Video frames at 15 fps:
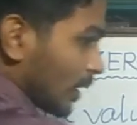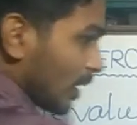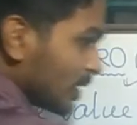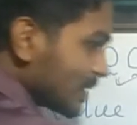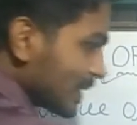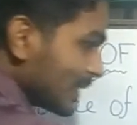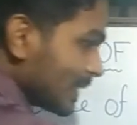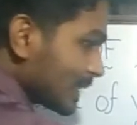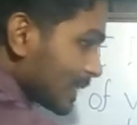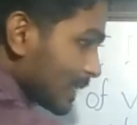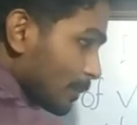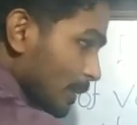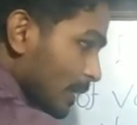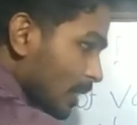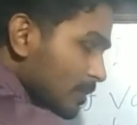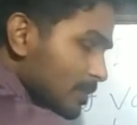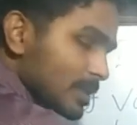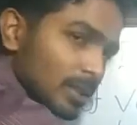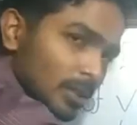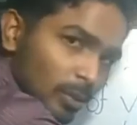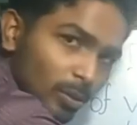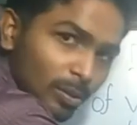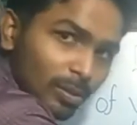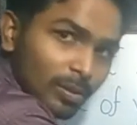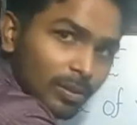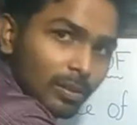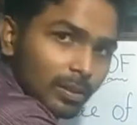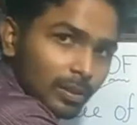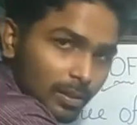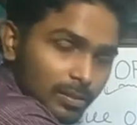does it become
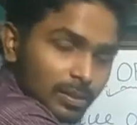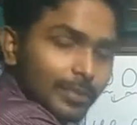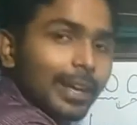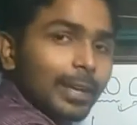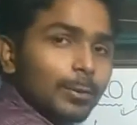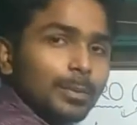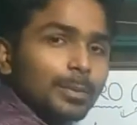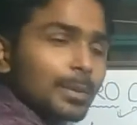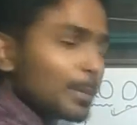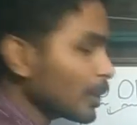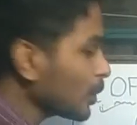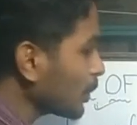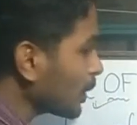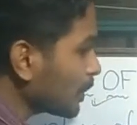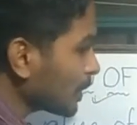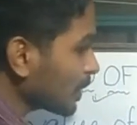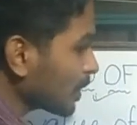0? Does the value of the polynomial